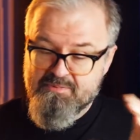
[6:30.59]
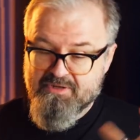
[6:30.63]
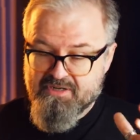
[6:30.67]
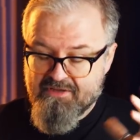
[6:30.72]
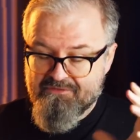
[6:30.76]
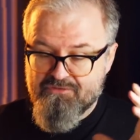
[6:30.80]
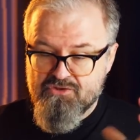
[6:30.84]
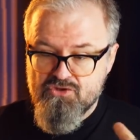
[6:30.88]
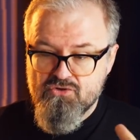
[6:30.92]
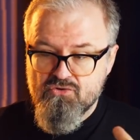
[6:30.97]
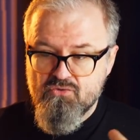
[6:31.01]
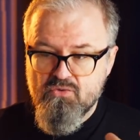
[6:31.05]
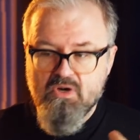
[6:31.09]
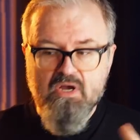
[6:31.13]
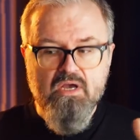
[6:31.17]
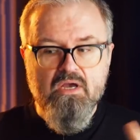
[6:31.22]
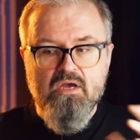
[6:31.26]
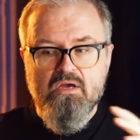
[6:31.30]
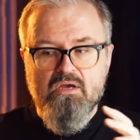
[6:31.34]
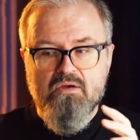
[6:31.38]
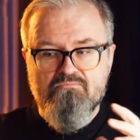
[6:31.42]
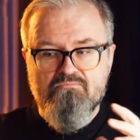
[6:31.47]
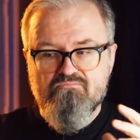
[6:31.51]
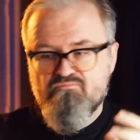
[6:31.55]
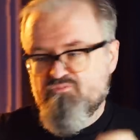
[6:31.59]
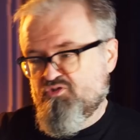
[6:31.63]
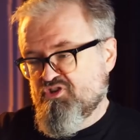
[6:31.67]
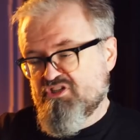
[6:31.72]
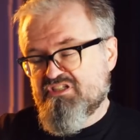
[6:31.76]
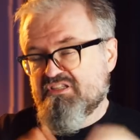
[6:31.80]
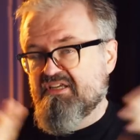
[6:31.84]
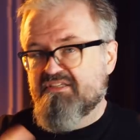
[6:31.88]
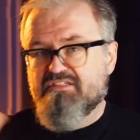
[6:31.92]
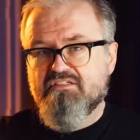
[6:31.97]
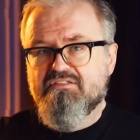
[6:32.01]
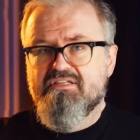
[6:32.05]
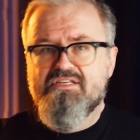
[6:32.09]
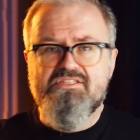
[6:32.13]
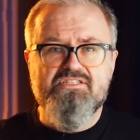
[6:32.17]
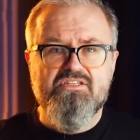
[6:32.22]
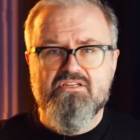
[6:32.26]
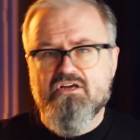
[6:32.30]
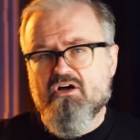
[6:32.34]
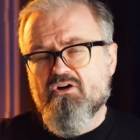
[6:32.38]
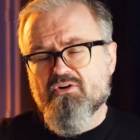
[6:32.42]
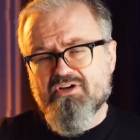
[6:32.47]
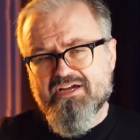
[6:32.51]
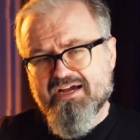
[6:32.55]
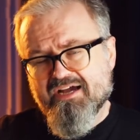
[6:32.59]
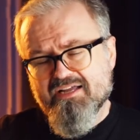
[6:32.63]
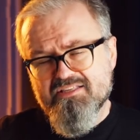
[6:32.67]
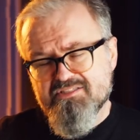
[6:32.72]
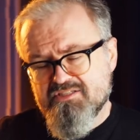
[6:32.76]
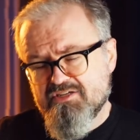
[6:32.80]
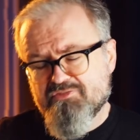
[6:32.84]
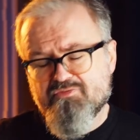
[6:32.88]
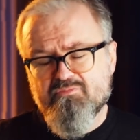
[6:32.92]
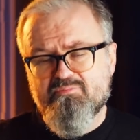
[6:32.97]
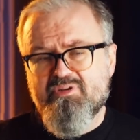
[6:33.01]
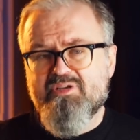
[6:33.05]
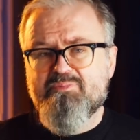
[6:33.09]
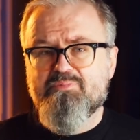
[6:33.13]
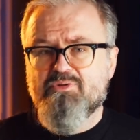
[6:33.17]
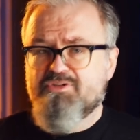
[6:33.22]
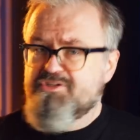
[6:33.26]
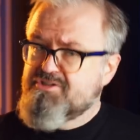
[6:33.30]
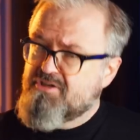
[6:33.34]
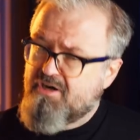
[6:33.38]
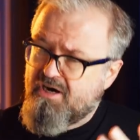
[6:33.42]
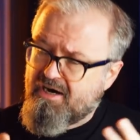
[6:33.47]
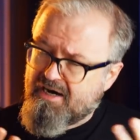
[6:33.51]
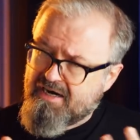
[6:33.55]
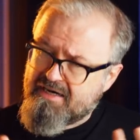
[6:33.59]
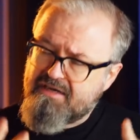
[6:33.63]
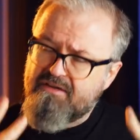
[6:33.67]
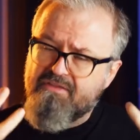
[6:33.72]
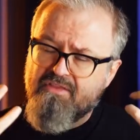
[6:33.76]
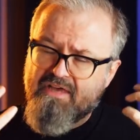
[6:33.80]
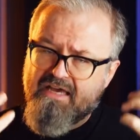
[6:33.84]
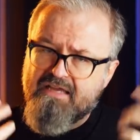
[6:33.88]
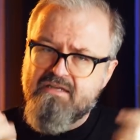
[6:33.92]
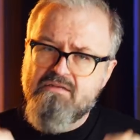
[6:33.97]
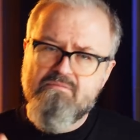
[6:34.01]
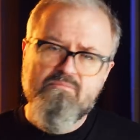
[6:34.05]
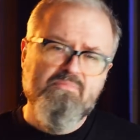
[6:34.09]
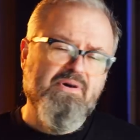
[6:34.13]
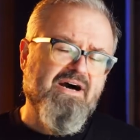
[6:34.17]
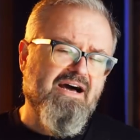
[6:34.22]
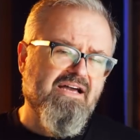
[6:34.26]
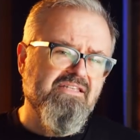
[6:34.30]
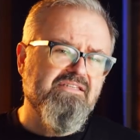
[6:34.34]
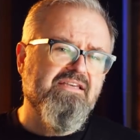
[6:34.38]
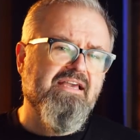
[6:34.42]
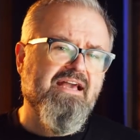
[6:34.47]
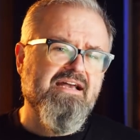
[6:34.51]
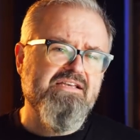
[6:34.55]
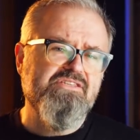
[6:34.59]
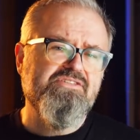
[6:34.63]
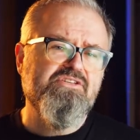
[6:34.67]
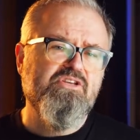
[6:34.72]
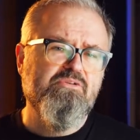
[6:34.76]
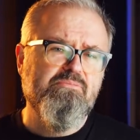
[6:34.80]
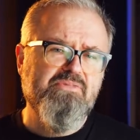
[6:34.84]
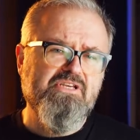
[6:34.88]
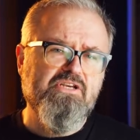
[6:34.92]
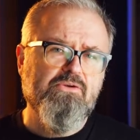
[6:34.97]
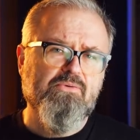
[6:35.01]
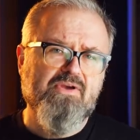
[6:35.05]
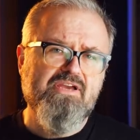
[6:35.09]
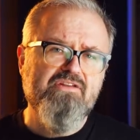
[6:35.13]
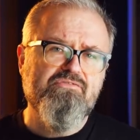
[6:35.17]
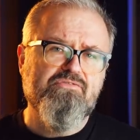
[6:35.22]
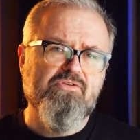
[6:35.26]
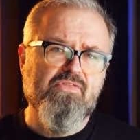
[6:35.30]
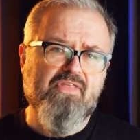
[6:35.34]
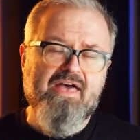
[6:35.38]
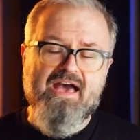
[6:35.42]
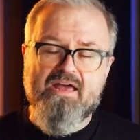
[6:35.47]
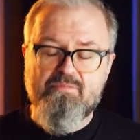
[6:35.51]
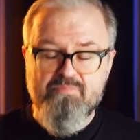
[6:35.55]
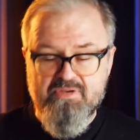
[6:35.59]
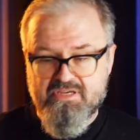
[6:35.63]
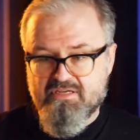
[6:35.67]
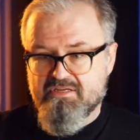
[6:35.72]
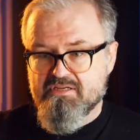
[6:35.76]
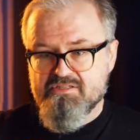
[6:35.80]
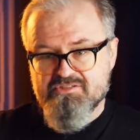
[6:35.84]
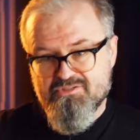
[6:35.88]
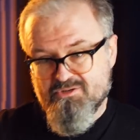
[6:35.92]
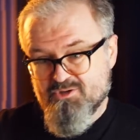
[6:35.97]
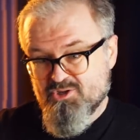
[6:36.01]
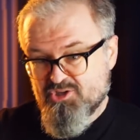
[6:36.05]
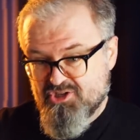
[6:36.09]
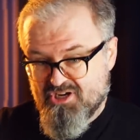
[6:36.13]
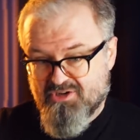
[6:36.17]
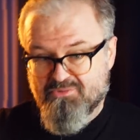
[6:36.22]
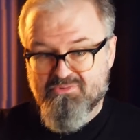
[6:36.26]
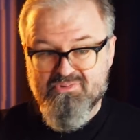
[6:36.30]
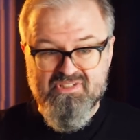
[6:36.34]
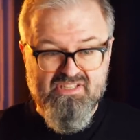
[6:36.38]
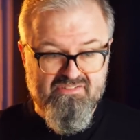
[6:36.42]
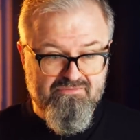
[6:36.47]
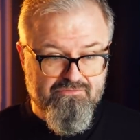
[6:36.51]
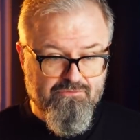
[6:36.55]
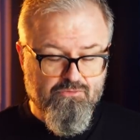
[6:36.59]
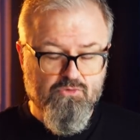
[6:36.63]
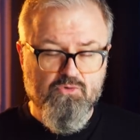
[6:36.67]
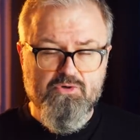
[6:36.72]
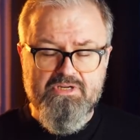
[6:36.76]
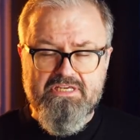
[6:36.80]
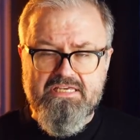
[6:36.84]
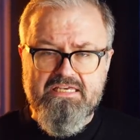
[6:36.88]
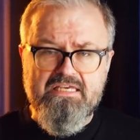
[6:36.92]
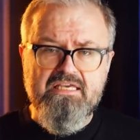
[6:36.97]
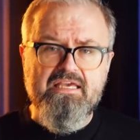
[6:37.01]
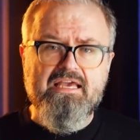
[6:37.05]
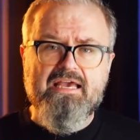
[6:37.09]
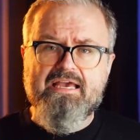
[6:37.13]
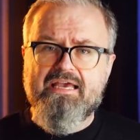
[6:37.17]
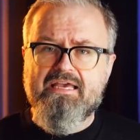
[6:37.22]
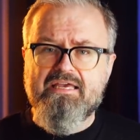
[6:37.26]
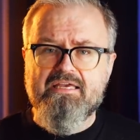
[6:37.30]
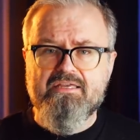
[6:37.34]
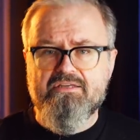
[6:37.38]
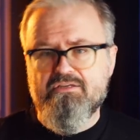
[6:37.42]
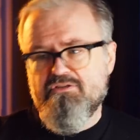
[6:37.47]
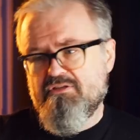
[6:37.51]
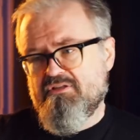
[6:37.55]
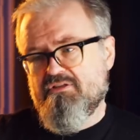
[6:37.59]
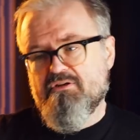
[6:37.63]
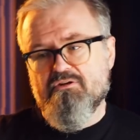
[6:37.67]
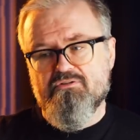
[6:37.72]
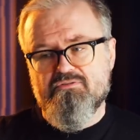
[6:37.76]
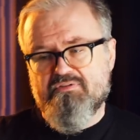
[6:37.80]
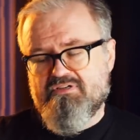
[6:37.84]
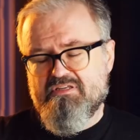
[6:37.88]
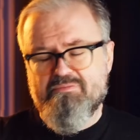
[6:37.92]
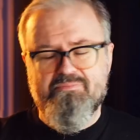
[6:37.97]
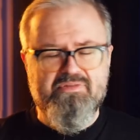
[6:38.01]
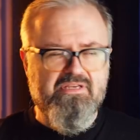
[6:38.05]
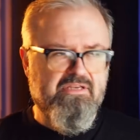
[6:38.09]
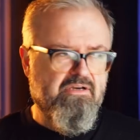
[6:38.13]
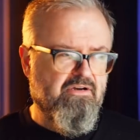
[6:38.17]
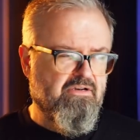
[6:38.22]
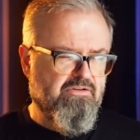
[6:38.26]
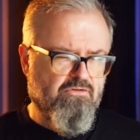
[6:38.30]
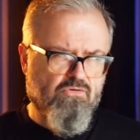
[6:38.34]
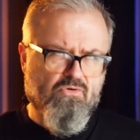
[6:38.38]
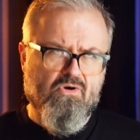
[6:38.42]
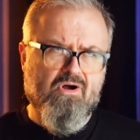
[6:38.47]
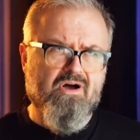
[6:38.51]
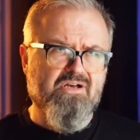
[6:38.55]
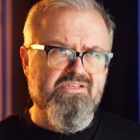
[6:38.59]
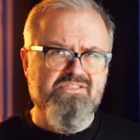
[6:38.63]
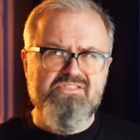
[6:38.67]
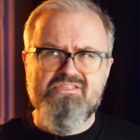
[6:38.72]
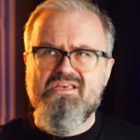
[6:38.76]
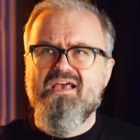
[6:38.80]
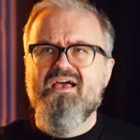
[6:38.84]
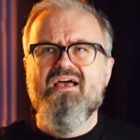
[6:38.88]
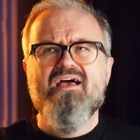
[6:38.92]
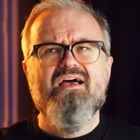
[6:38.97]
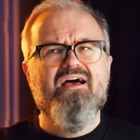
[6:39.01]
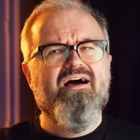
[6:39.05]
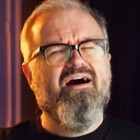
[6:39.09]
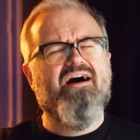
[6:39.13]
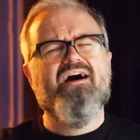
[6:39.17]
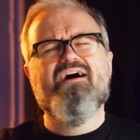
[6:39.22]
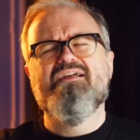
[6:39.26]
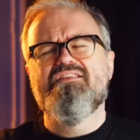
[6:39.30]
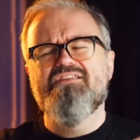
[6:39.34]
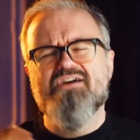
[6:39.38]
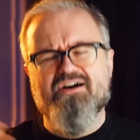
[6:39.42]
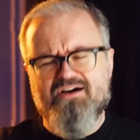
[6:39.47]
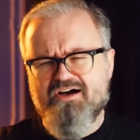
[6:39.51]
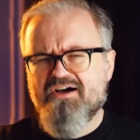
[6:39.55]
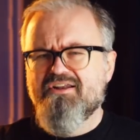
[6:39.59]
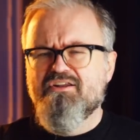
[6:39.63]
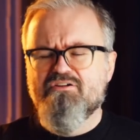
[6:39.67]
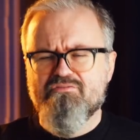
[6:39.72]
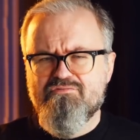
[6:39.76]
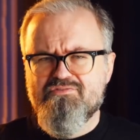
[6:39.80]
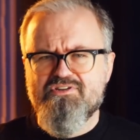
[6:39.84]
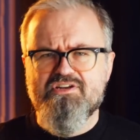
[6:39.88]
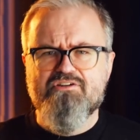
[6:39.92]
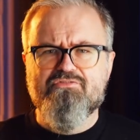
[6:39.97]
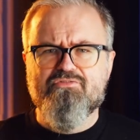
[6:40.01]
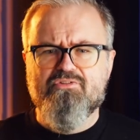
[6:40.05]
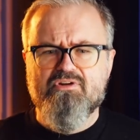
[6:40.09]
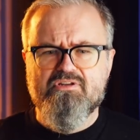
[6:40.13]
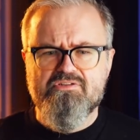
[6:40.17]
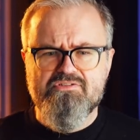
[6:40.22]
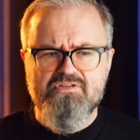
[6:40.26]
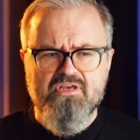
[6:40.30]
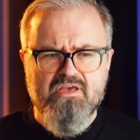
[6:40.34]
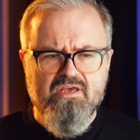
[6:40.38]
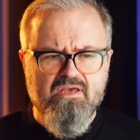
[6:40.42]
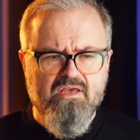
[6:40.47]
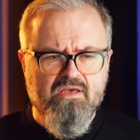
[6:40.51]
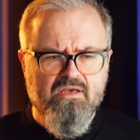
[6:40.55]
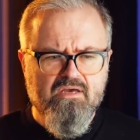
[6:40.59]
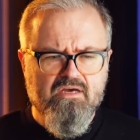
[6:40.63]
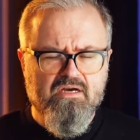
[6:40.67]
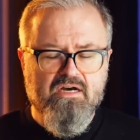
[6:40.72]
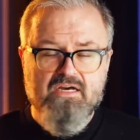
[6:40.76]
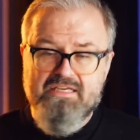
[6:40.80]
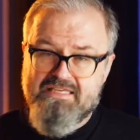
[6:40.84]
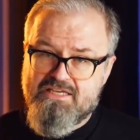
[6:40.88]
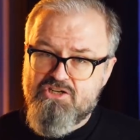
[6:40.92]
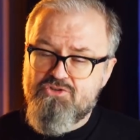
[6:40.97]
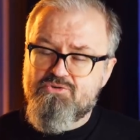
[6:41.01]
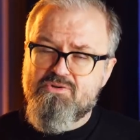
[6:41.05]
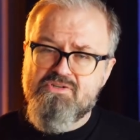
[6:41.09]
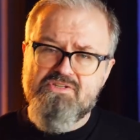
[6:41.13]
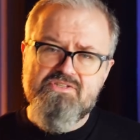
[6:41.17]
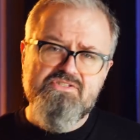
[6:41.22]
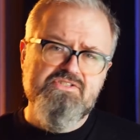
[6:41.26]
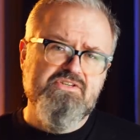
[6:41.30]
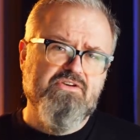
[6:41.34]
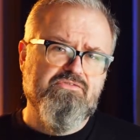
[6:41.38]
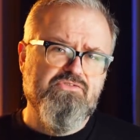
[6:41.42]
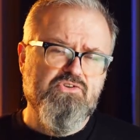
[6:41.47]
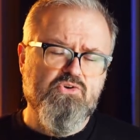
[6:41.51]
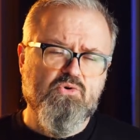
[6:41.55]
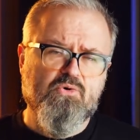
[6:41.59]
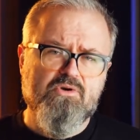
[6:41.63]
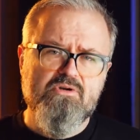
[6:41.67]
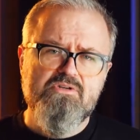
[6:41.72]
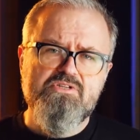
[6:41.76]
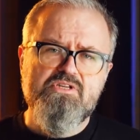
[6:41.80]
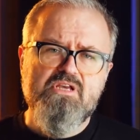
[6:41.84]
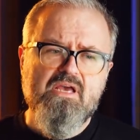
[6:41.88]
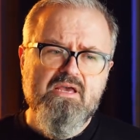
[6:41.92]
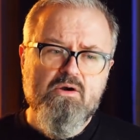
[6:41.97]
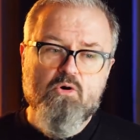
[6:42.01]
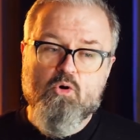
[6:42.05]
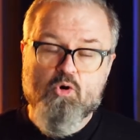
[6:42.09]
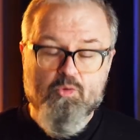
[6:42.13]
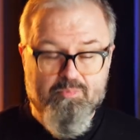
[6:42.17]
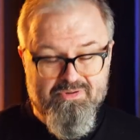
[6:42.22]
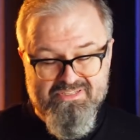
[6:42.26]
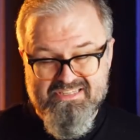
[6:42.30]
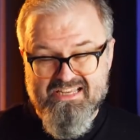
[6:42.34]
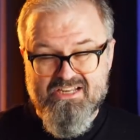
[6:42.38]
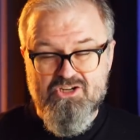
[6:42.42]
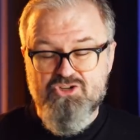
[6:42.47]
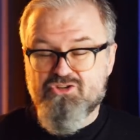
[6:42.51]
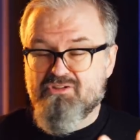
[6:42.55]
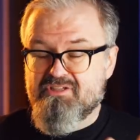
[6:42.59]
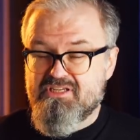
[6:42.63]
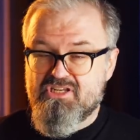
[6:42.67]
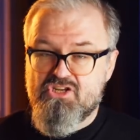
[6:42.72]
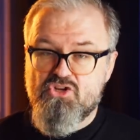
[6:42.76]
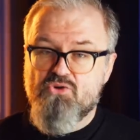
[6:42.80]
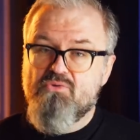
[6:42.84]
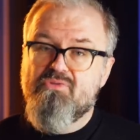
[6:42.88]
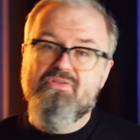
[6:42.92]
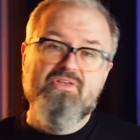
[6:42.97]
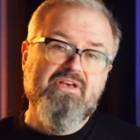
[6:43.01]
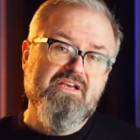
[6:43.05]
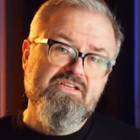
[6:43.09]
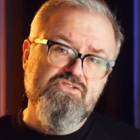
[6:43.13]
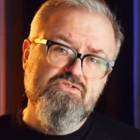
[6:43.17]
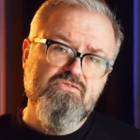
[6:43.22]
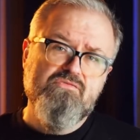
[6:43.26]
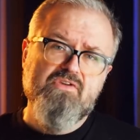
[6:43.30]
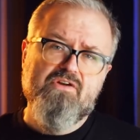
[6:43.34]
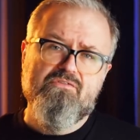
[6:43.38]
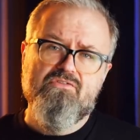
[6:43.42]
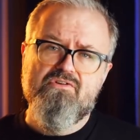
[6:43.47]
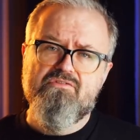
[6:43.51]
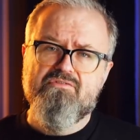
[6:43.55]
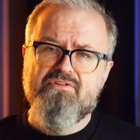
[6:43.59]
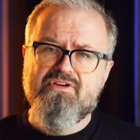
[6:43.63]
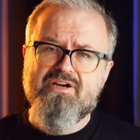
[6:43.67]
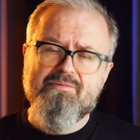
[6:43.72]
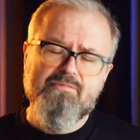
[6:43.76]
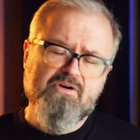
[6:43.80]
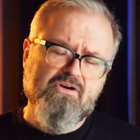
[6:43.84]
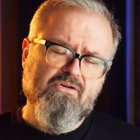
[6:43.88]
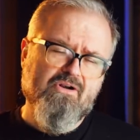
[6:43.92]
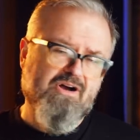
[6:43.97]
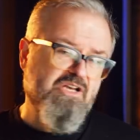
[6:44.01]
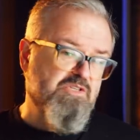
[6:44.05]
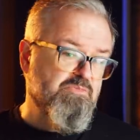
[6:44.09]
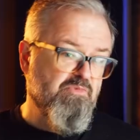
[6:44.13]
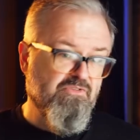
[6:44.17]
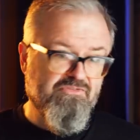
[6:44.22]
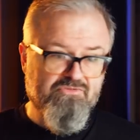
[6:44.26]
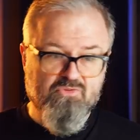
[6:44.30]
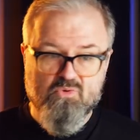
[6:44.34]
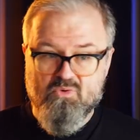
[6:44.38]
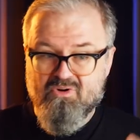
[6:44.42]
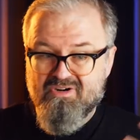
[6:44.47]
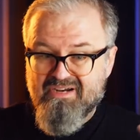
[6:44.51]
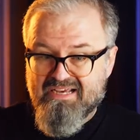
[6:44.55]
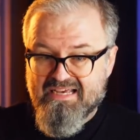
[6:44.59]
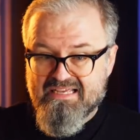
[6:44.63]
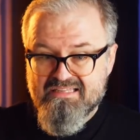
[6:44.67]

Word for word: But if you just like to listen to all kinds of different people talk, then podcasts can be great for that because they're generally free and there can be across a ton of different uh, interests of yours or potentially new things you've never even come across before.